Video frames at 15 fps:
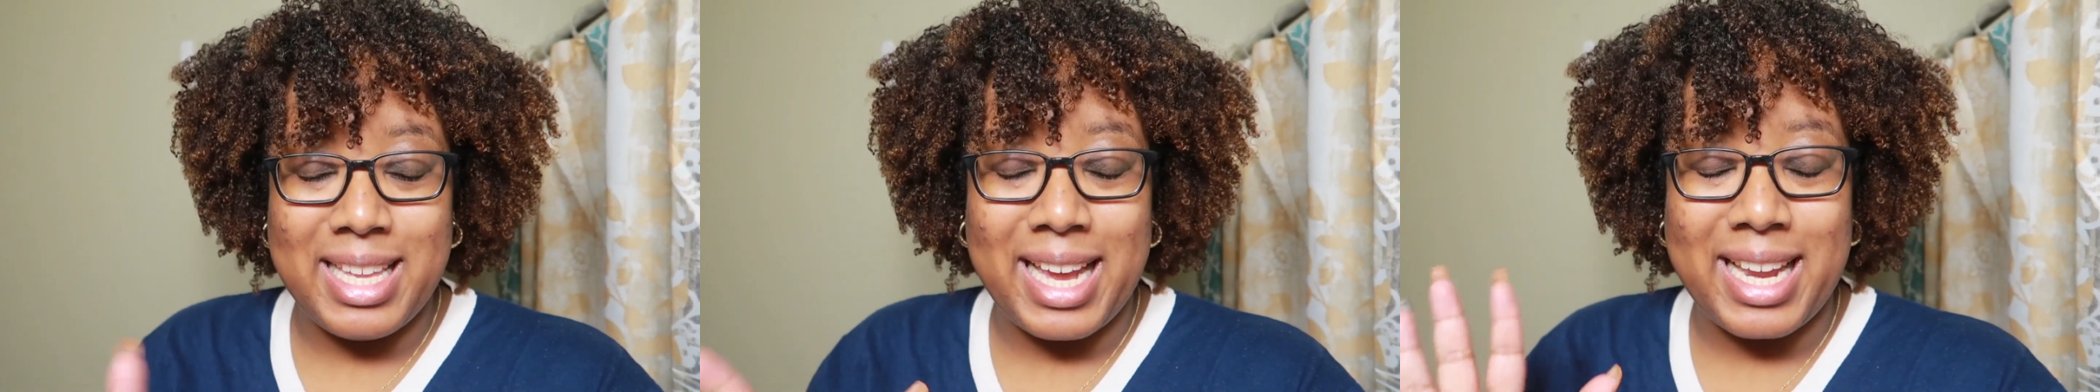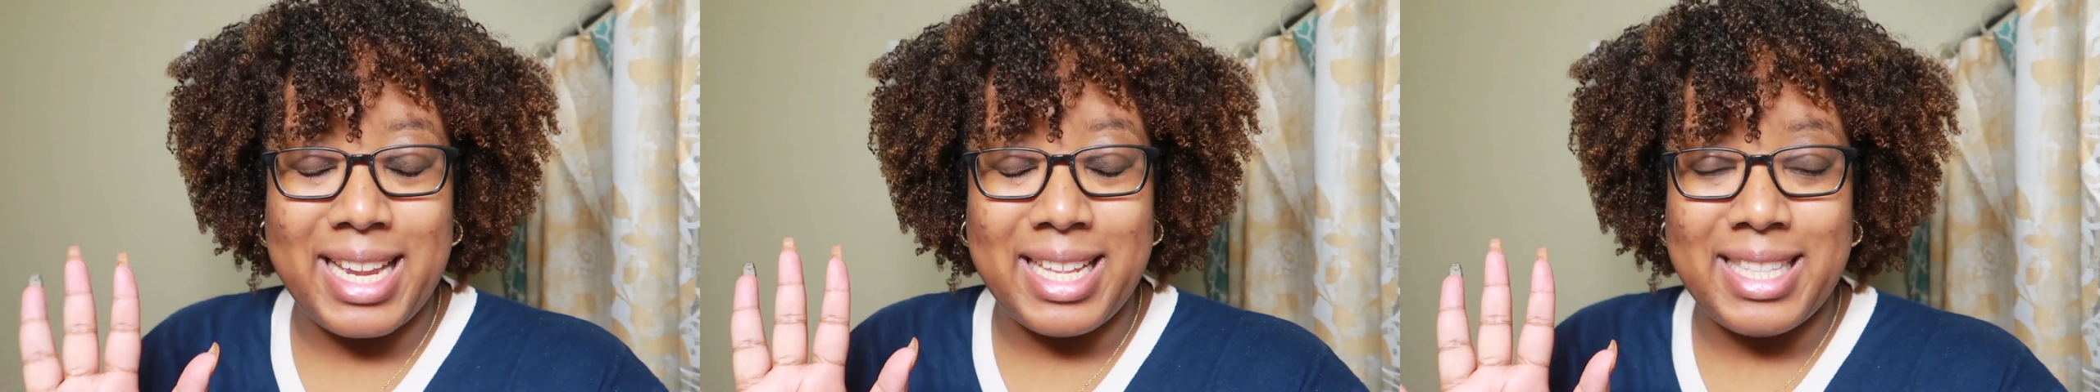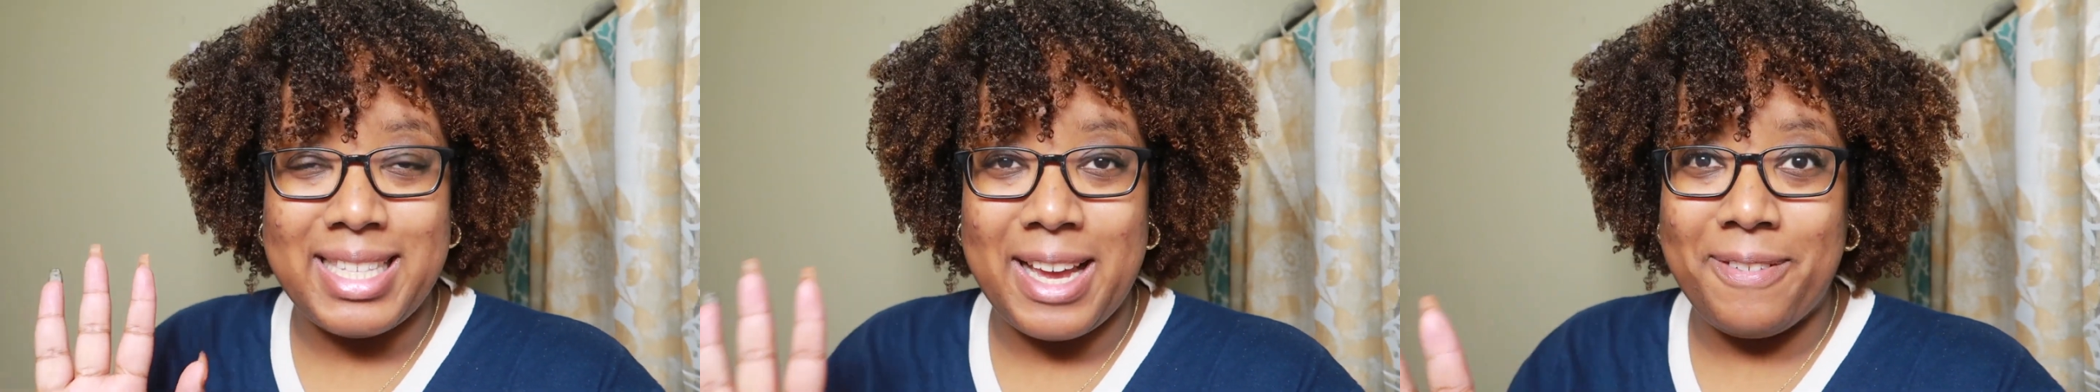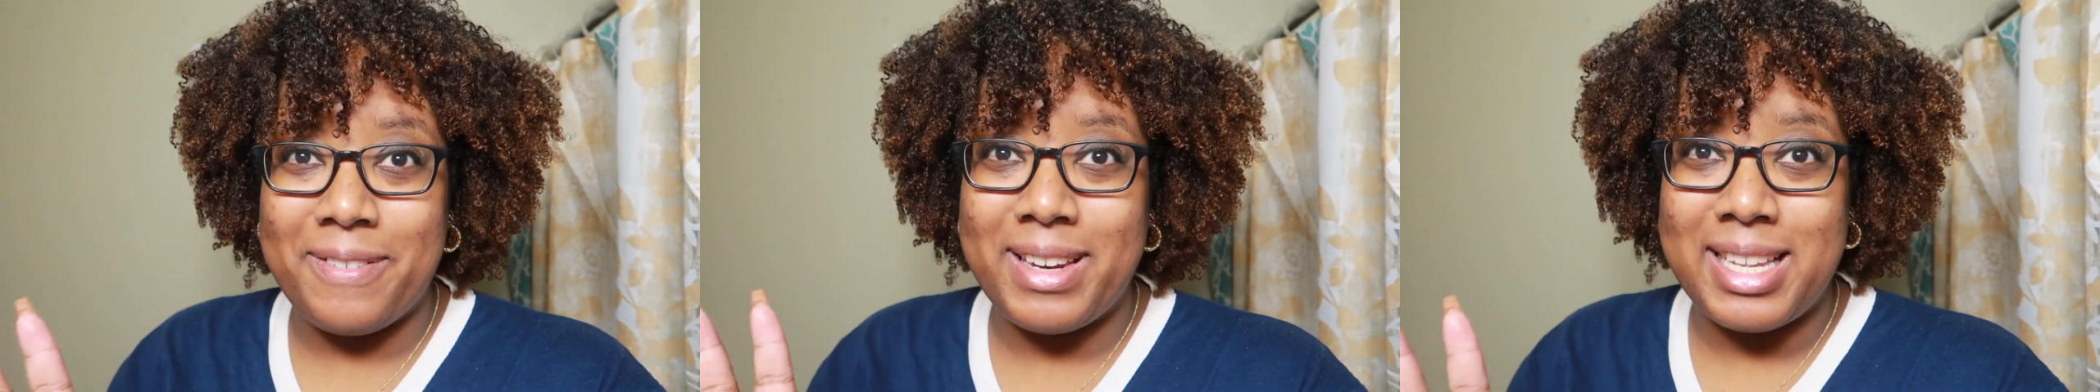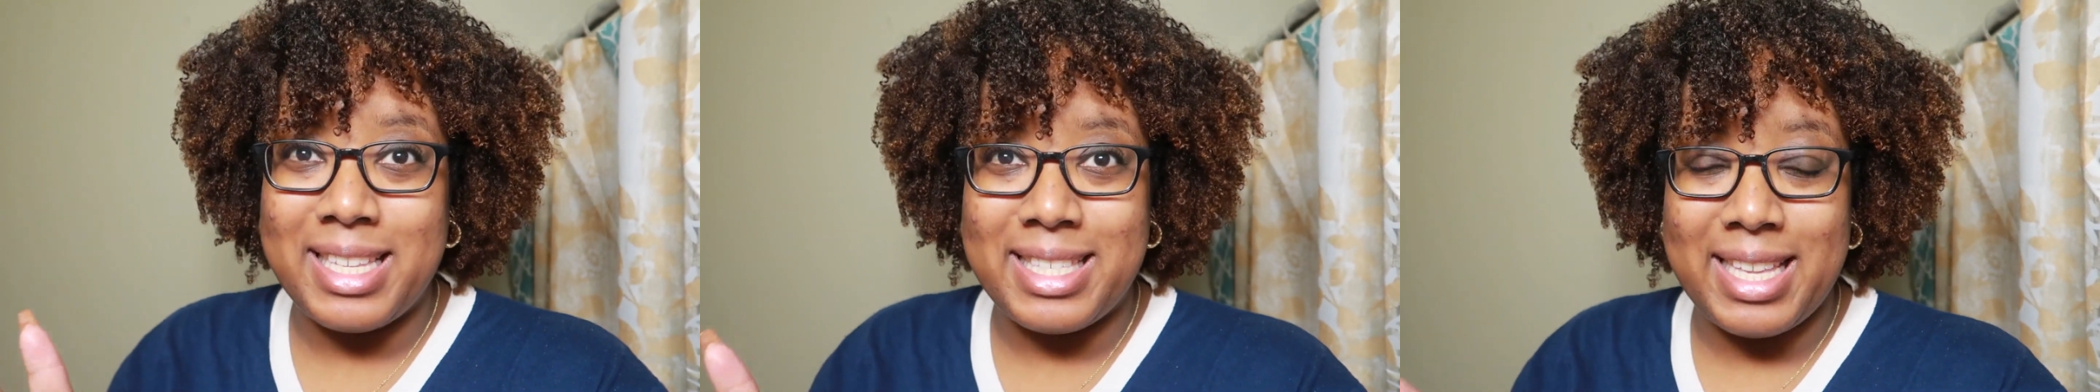I can
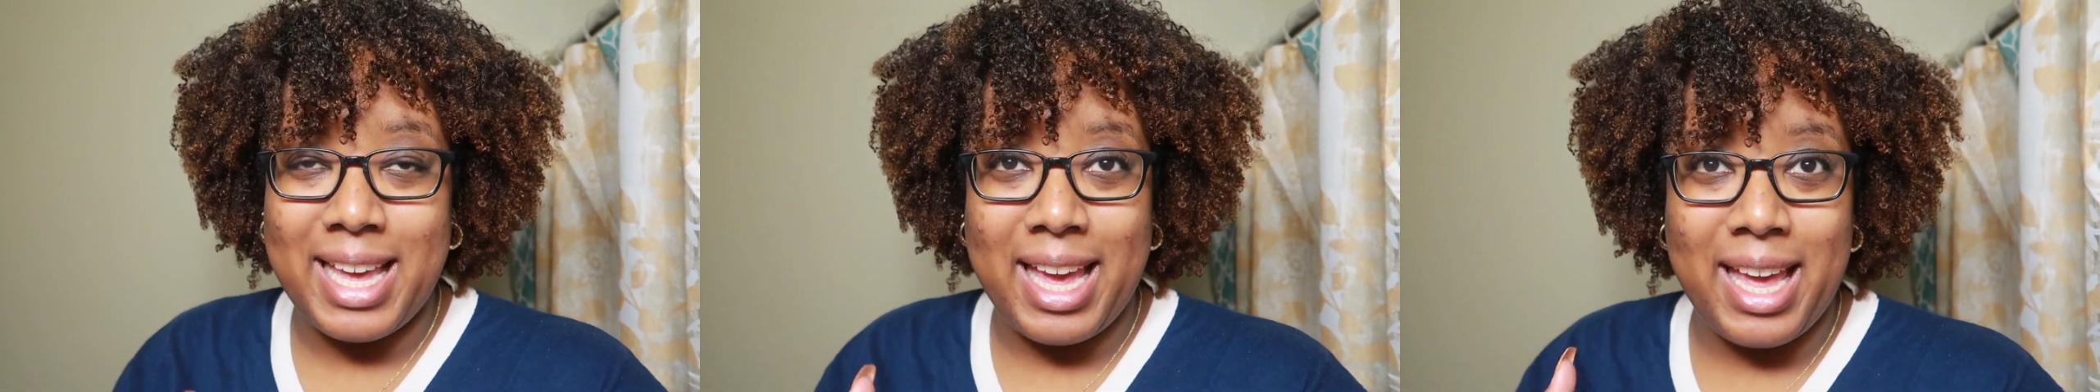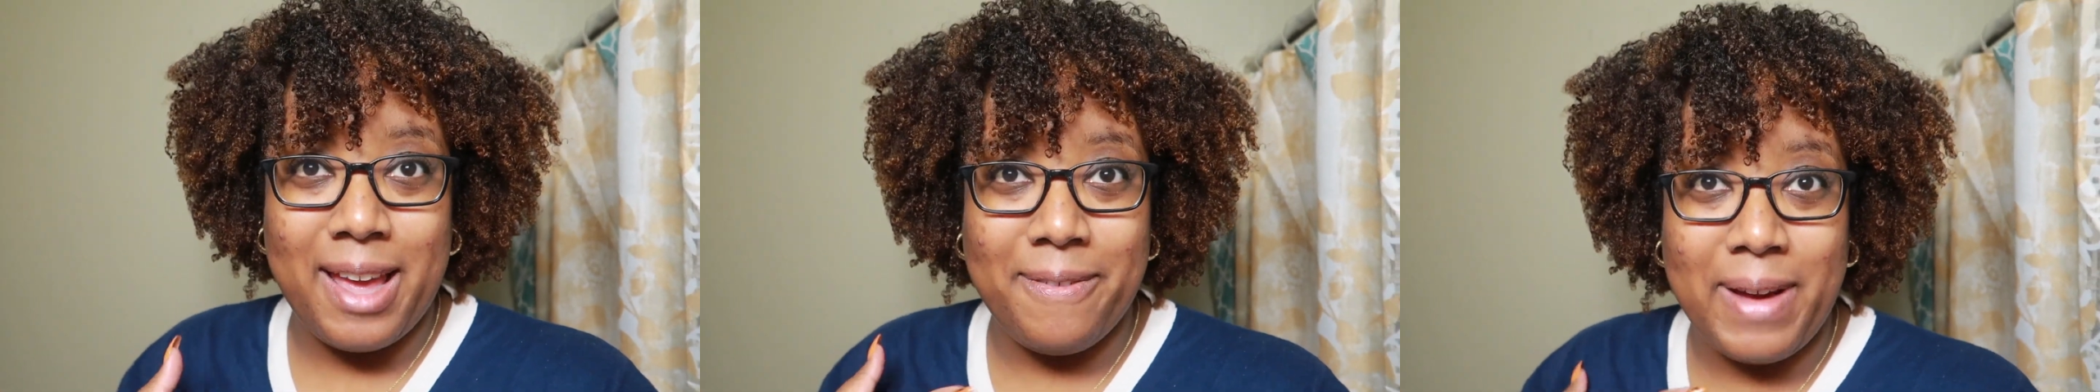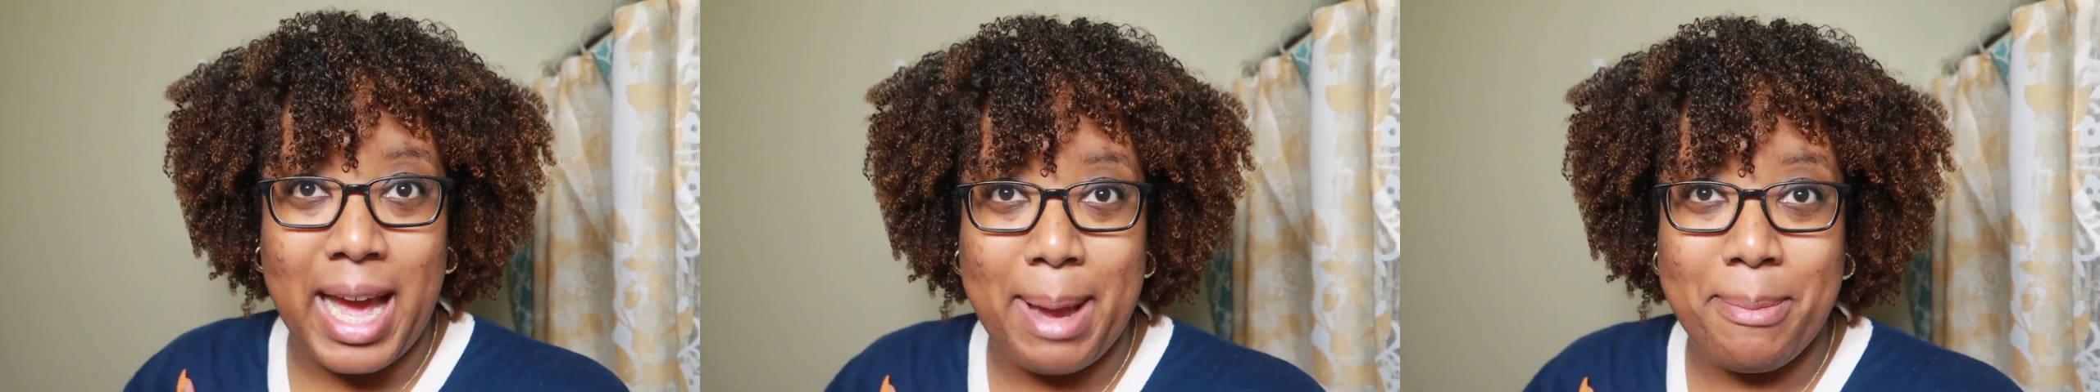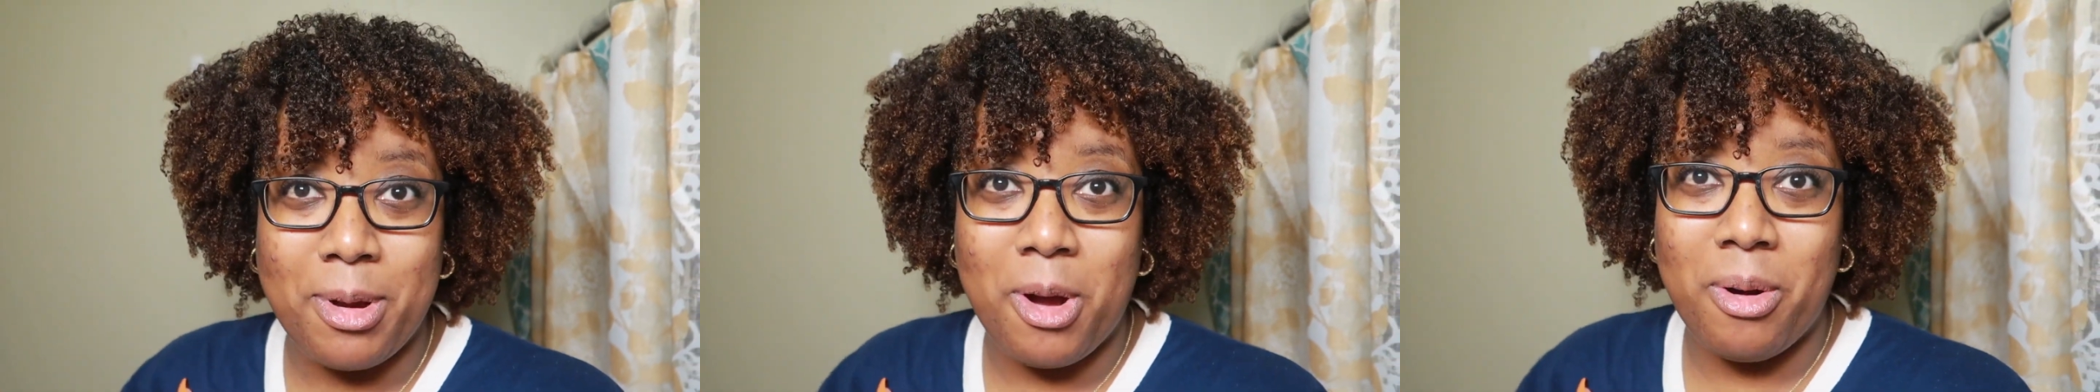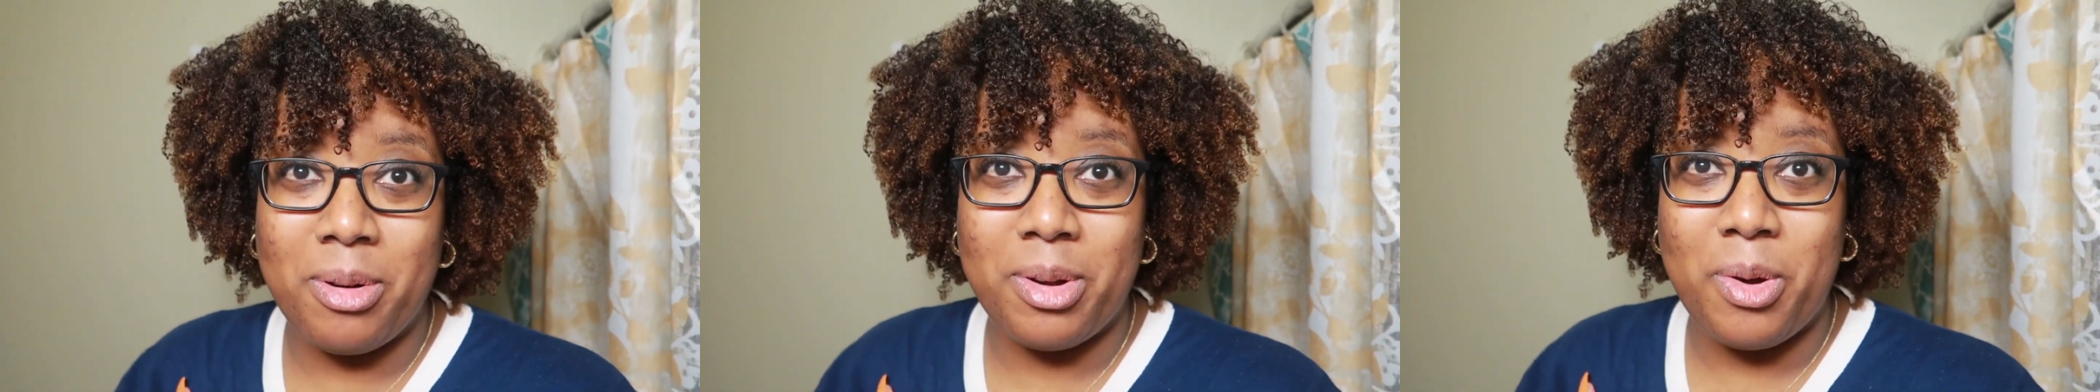definitely say if I'm
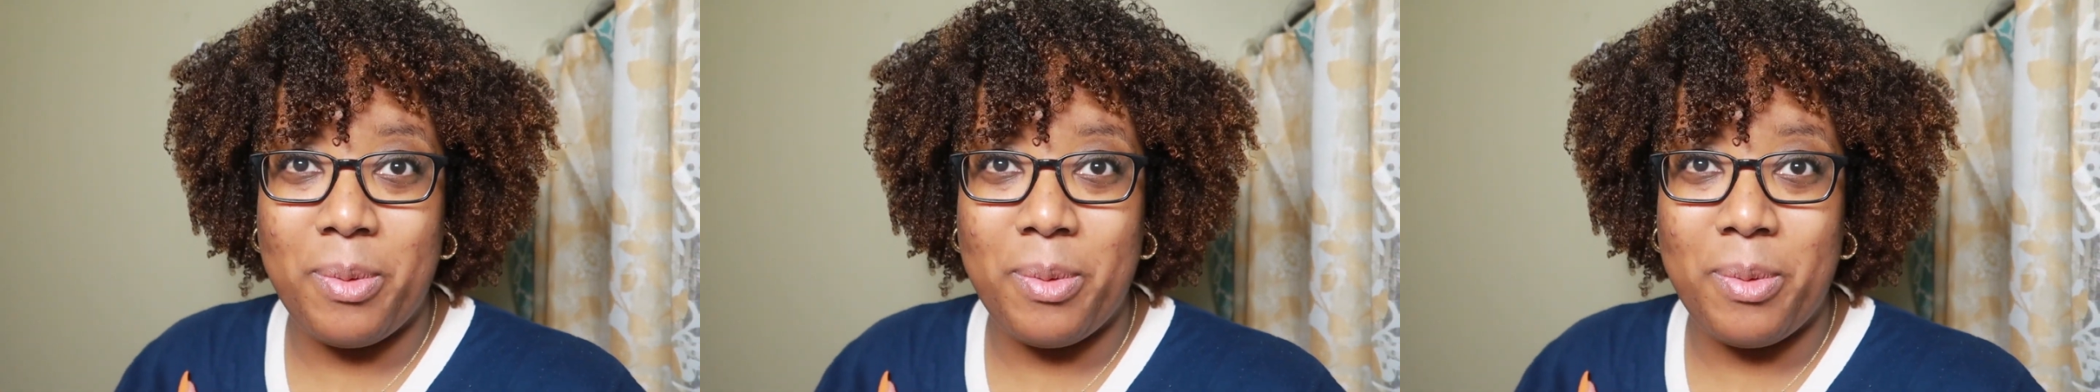going